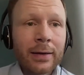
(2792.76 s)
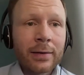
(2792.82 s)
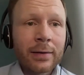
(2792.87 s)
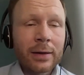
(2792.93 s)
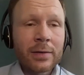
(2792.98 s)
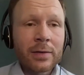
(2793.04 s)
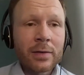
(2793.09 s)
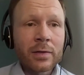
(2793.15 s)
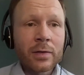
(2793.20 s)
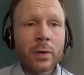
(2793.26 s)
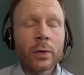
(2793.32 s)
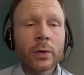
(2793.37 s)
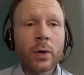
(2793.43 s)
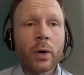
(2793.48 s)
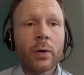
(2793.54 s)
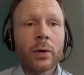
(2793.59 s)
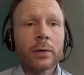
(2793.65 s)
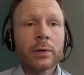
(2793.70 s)
and it's a
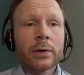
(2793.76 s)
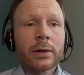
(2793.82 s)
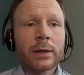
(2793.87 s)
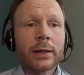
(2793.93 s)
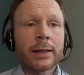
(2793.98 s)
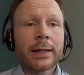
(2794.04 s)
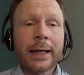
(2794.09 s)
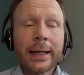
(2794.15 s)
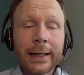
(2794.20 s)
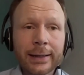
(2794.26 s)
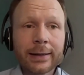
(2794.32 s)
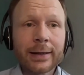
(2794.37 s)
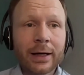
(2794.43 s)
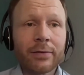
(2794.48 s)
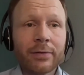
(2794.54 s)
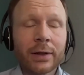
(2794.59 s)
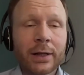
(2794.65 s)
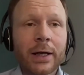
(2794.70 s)
so-called click
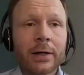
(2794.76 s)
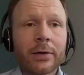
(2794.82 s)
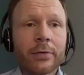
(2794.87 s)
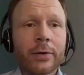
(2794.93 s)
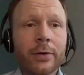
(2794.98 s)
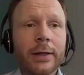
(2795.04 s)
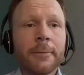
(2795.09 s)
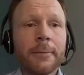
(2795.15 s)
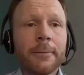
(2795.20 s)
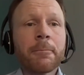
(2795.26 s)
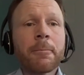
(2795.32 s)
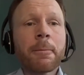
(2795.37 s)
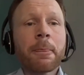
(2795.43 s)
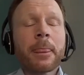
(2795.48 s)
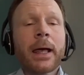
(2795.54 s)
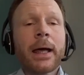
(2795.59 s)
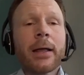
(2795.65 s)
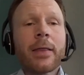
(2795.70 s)
and cover country,
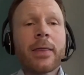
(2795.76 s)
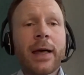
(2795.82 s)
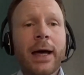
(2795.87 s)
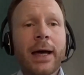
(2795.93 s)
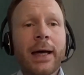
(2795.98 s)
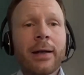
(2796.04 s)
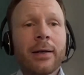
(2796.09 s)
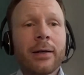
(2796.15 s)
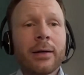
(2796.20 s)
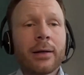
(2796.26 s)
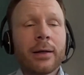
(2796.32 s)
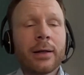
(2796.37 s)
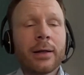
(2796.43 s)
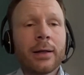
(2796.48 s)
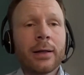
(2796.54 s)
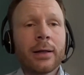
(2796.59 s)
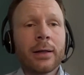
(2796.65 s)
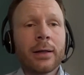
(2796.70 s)
then
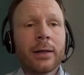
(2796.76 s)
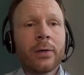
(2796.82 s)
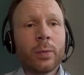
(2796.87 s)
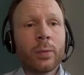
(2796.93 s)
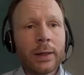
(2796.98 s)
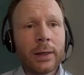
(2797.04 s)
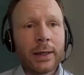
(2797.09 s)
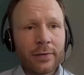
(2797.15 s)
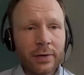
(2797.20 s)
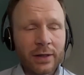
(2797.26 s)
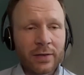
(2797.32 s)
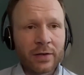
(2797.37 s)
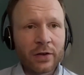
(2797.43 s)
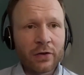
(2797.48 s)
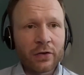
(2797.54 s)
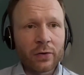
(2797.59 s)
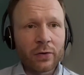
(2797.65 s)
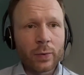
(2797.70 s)
you will have a
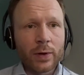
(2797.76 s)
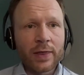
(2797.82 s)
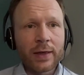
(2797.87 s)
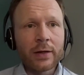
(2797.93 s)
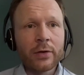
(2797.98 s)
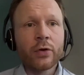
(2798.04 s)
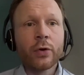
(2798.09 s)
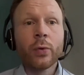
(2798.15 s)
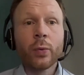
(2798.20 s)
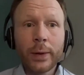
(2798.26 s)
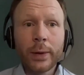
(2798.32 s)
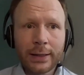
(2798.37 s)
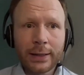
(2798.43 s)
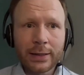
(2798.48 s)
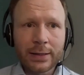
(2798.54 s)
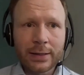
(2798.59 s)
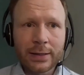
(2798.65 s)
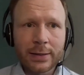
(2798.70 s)
decision within 2
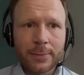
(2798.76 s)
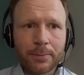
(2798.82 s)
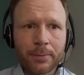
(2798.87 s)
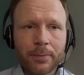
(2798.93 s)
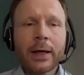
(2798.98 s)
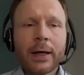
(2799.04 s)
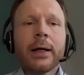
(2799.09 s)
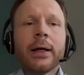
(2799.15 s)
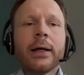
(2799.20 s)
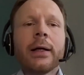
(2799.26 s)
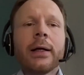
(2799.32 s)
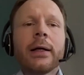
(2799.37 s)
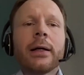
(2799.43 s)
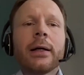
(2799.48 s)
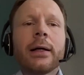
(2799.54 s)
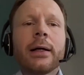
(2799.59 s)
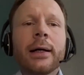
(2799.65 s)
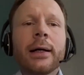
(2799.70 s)
weeks.
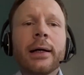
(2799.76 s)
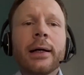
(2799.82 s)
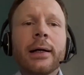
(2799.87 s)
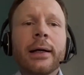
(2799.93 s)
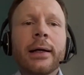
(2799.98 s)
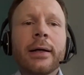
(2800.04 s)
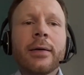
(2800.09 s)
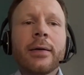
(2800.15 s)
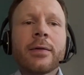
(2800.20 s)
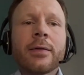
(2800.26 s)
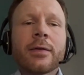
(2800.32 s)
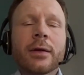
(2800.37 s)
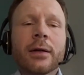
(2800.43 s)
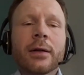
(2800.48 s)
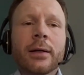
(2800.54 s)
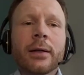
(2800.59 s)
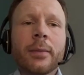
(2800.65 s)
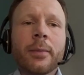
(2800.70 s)
And
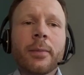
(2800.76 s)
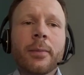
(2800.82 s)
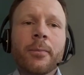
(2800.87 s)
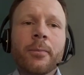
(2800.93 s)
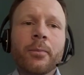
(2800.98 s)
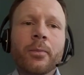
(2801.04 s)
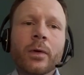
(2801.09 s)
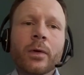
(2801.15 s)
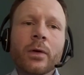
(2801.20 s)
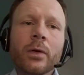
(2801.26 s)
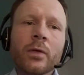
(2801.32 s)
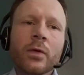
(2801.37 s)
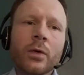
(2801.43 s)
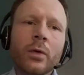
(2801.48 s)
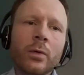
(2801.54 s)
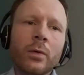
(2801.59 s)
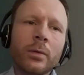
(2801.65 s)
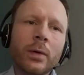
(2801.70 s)

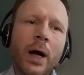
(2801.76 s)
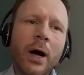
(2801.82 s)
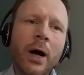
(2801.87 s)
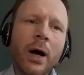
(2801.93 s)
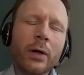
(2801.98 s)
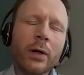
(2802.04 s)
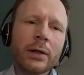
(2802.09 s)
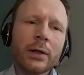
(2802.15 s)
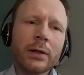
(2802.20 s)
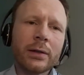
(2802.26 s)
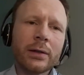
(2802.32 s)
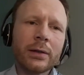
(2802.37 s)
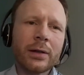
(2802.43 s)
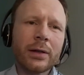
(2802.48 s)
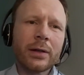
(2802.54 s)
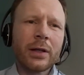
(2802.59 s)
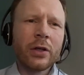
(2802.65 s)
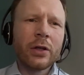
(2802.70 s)
so our
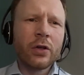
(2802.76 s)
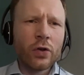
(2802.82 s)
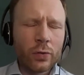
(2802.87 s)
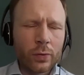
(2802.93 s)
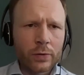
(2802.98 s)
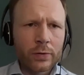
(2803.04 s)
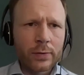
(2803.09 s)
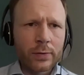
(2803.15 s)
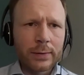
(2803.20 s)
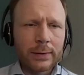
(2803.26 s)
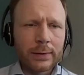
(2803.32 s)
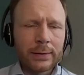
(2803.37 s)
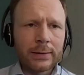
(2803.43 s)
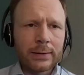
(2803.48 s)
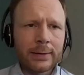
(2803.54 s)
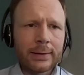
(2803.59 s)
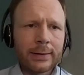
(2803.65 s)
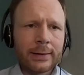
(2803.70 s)

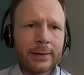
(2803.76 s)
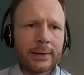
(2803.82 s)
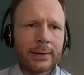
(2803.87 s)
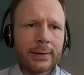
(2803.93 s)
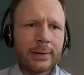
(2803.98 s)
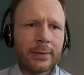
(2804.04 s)
usual